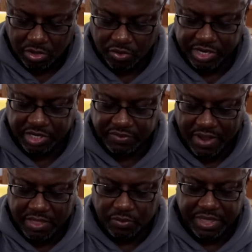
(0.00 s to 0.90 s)
Gracious
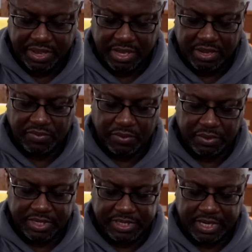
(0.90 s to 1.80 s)
Father, we thank you
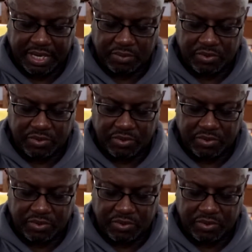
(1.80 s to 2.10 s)
for this day.